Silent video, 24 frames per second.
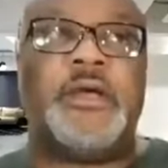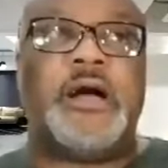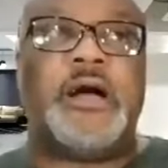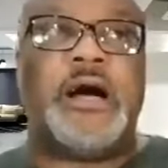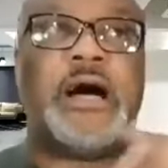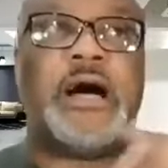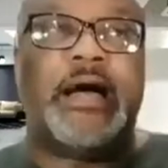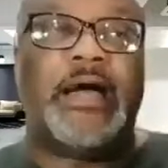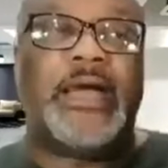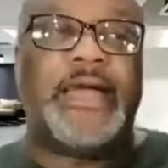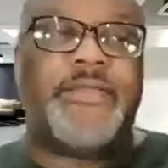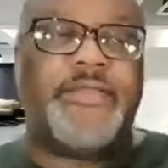
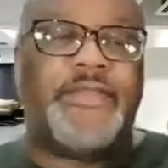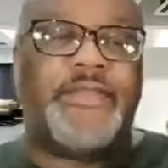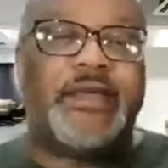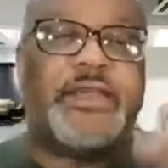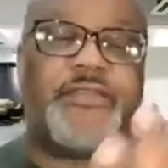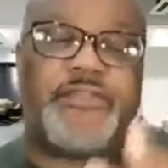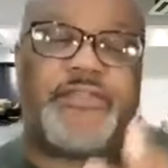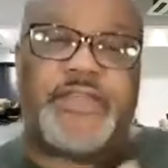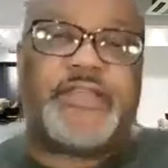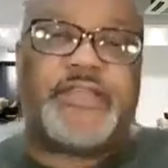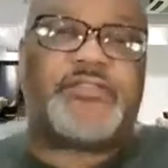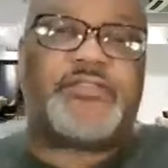Uh, and then
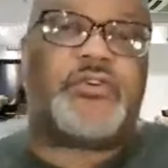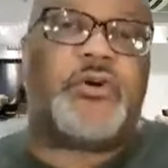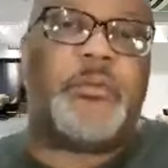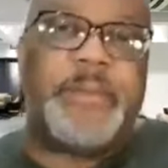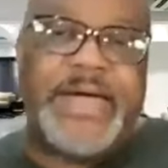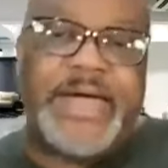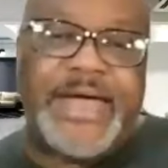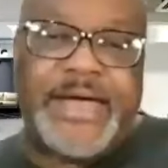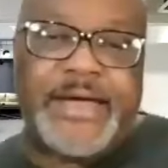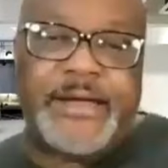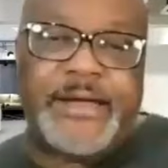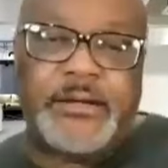if things go
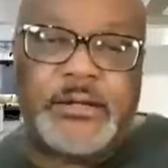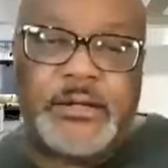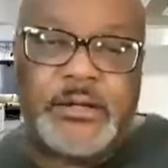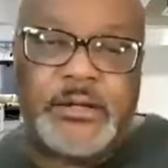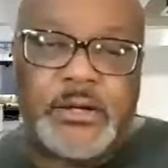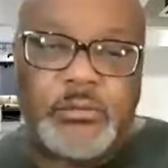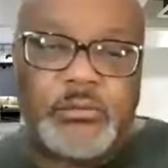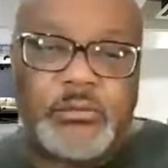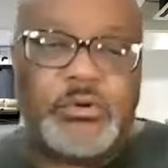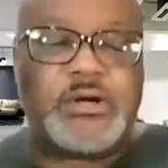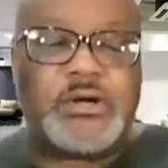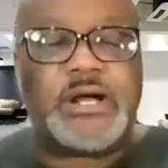bad,
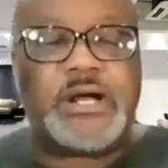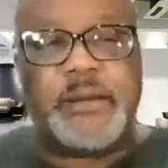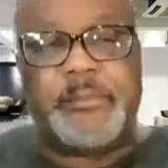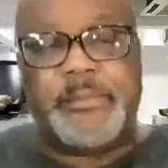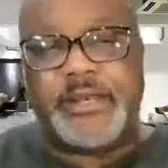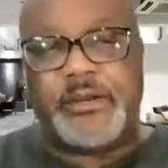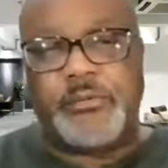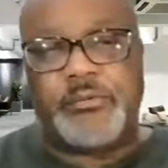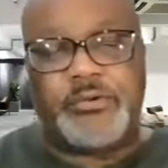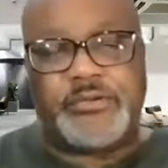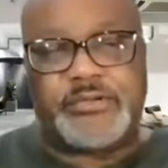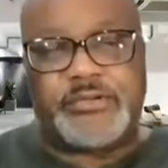we'll come in
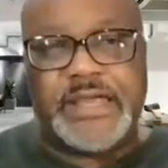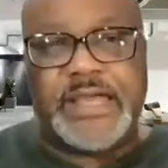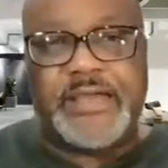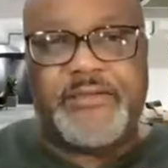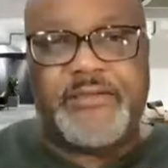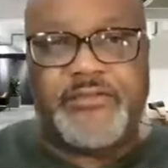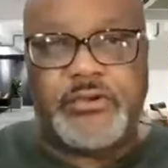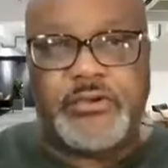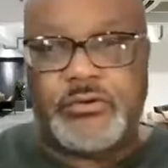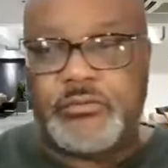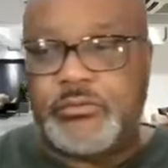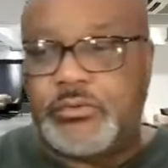and we'll save
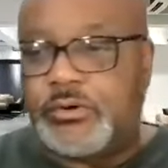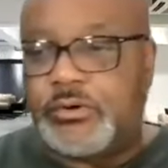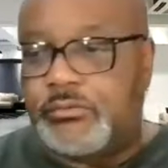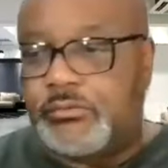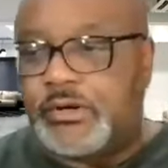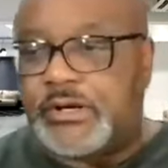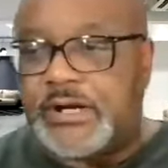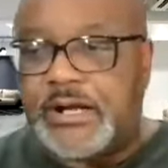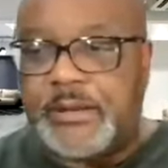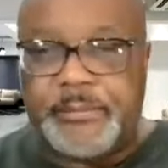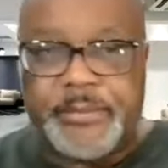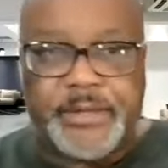you. We'll
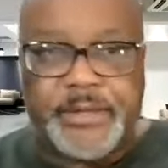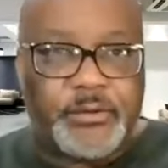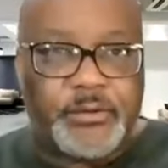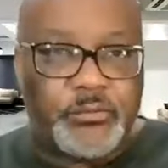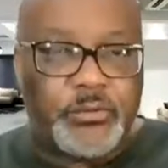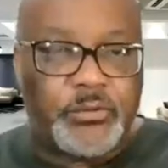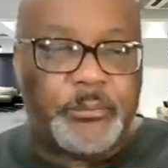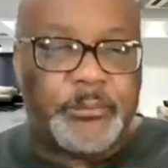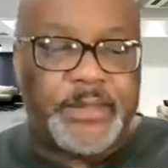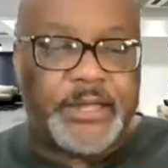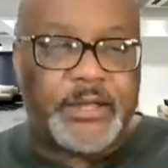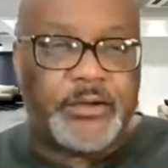we'll come in and
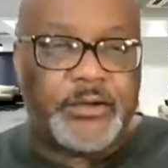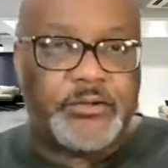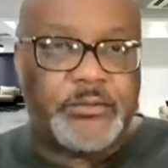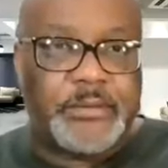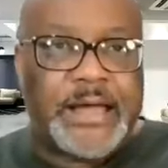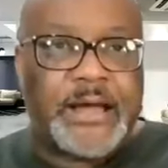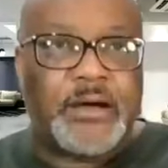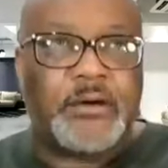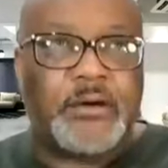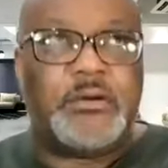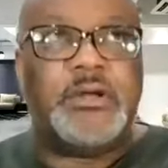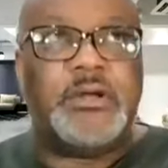we'll bail you
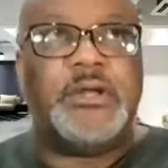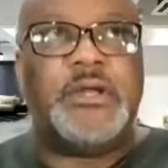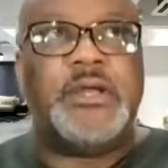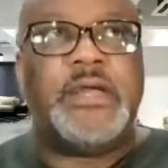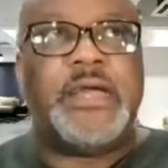out.